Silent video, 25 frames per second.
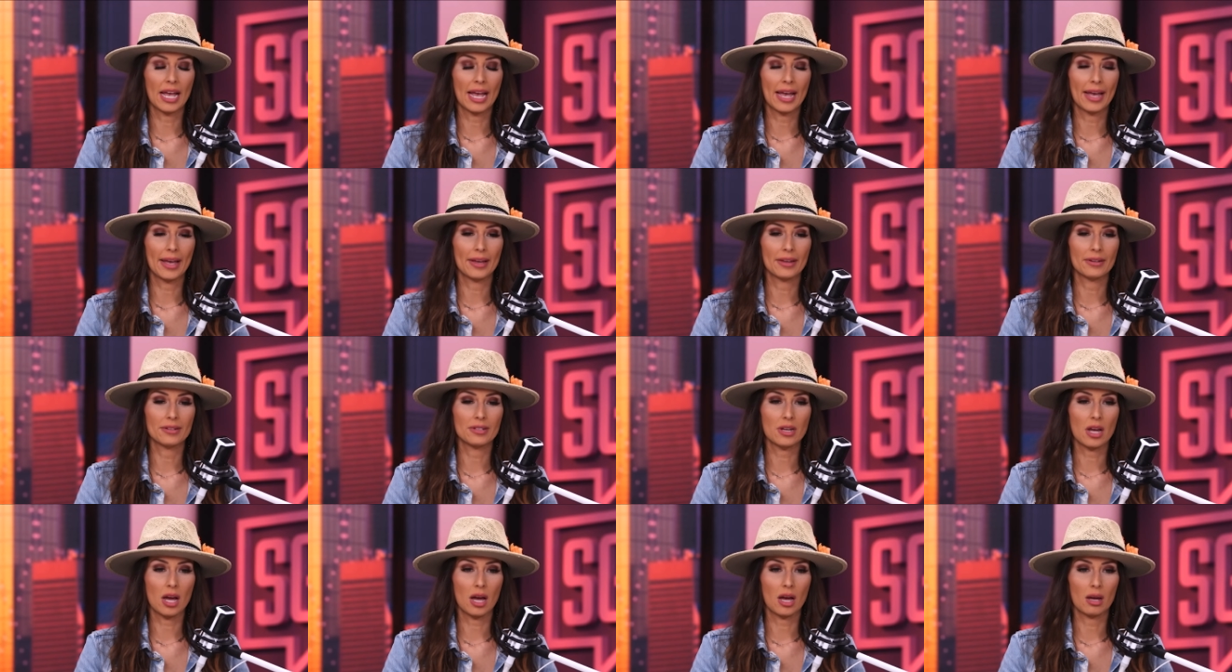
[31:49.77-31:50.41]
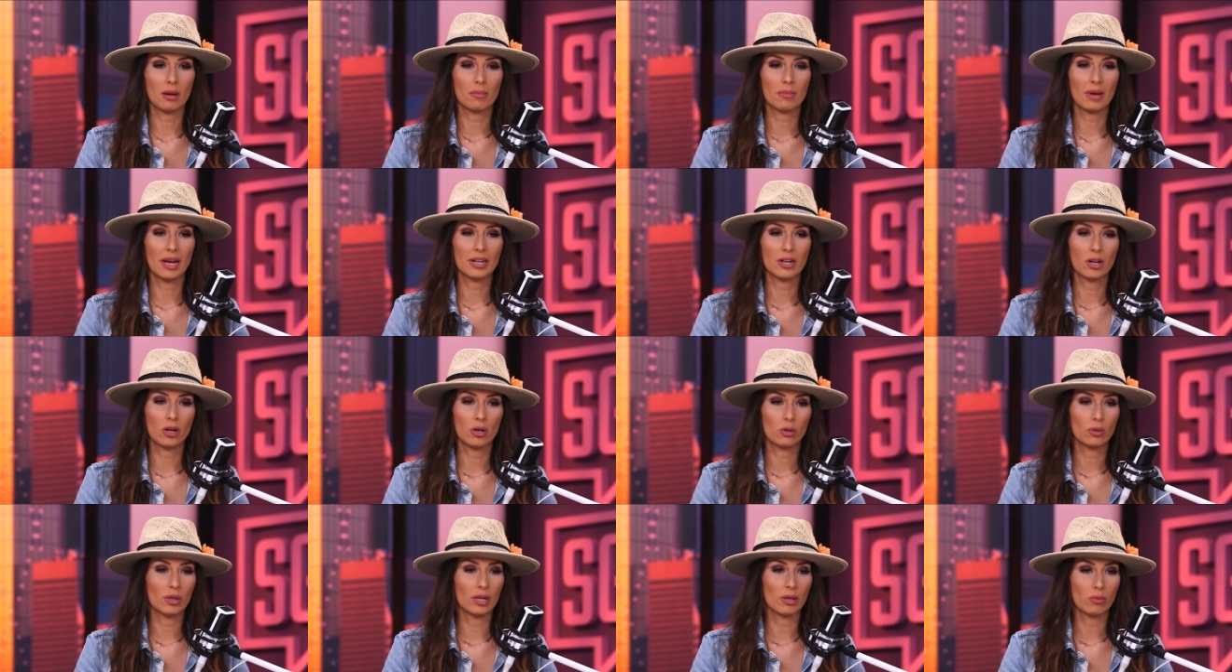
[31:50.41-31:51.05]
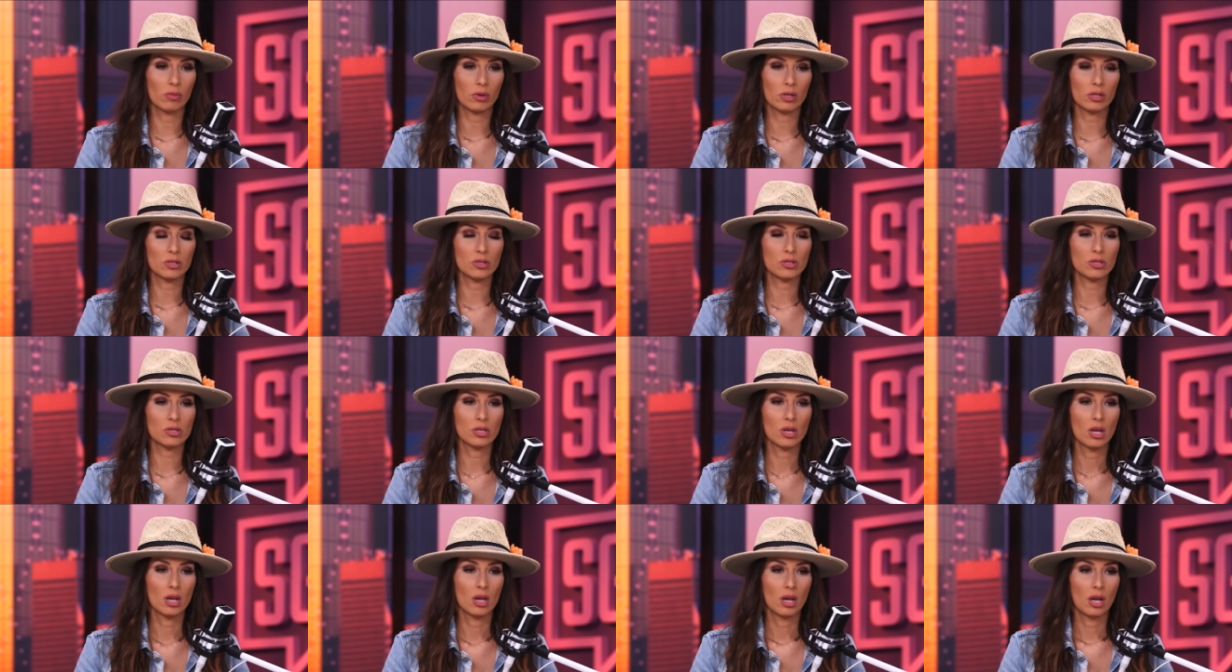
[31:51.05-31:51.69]
And I know it
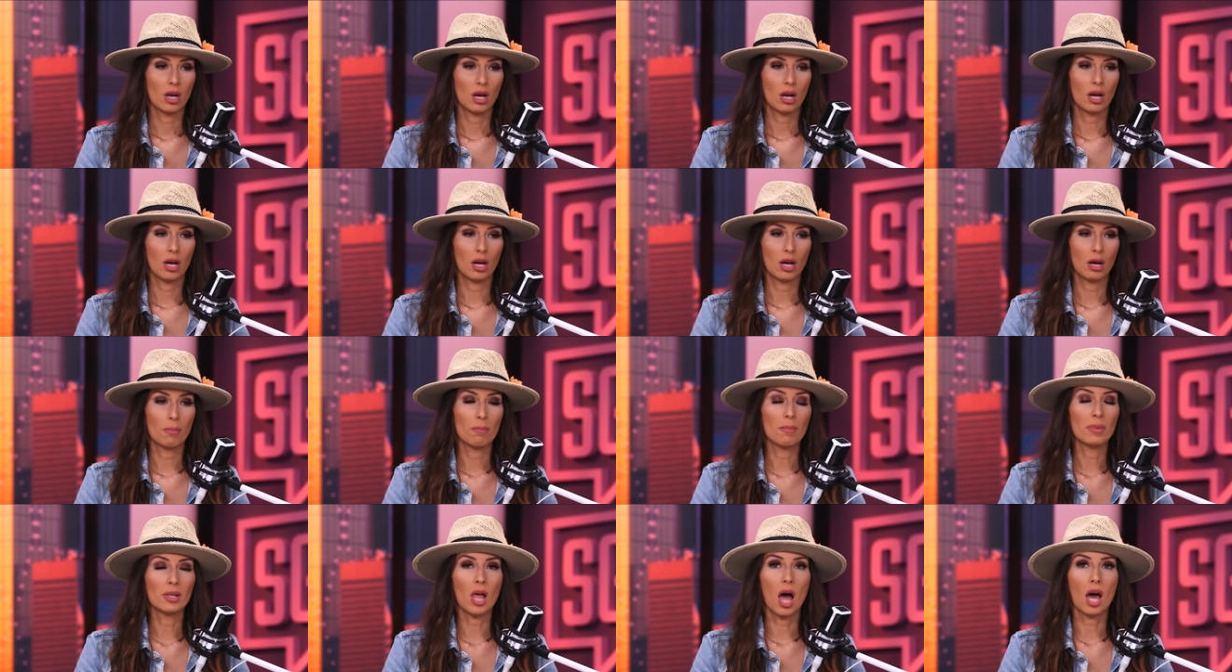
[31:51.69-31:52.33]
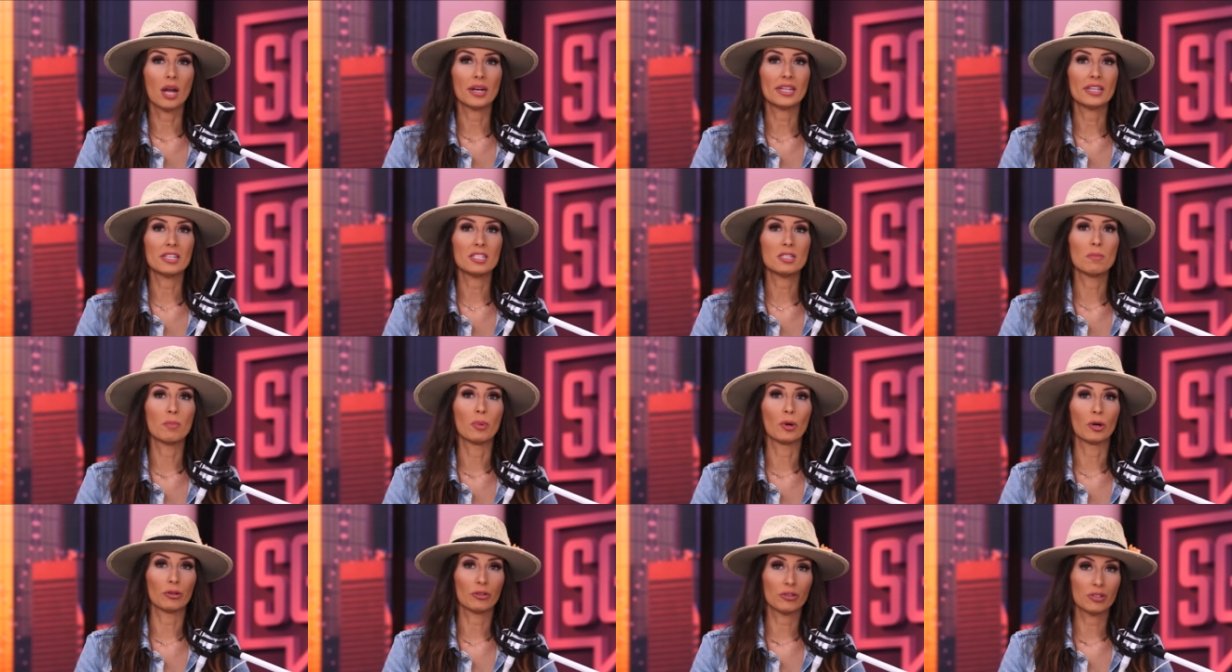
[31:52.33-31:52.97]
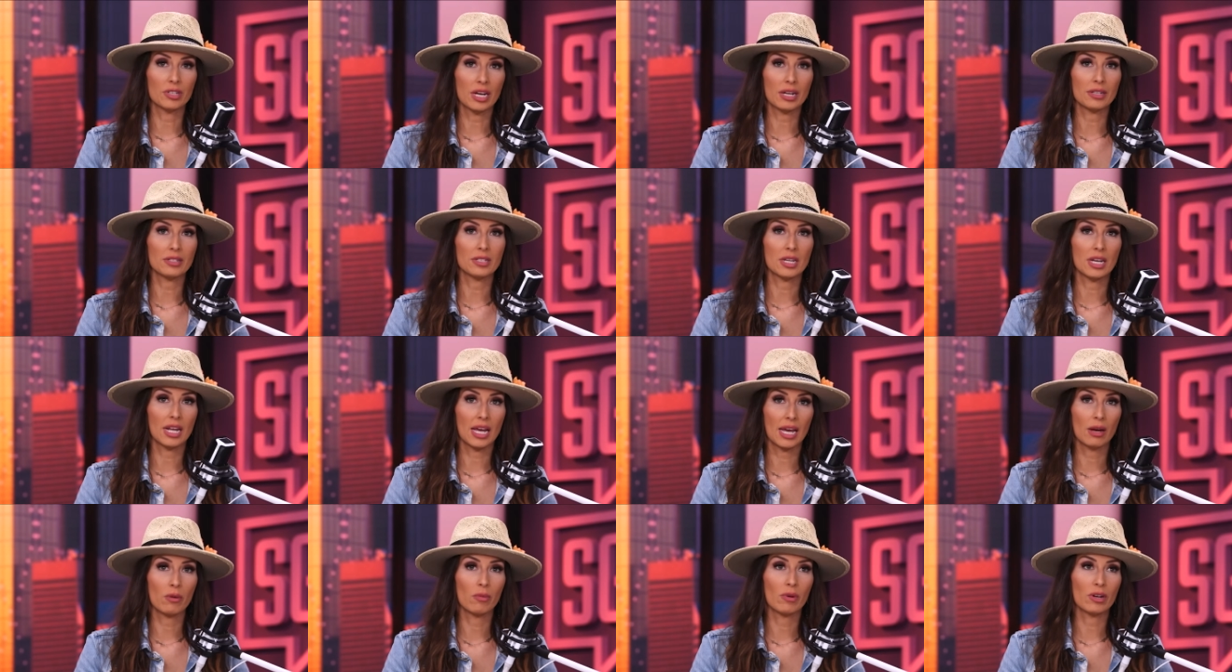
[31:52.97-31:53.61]
was Melania's birthday
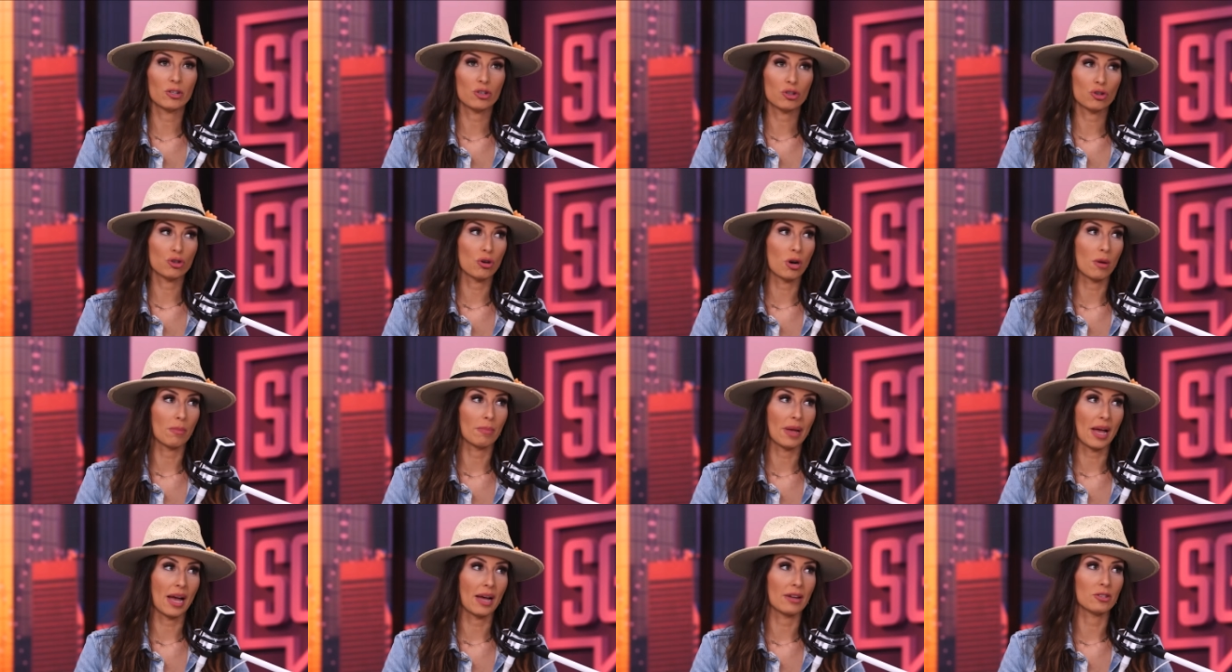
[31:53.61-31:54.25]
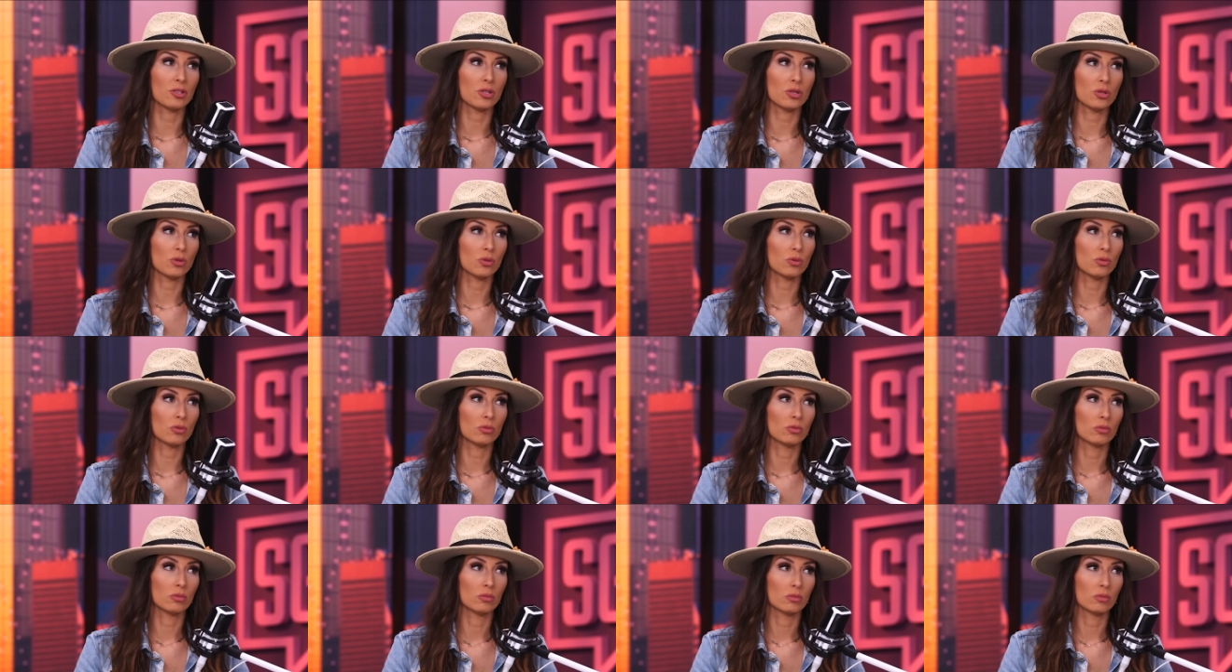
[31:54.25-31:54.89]
today, which Trump had to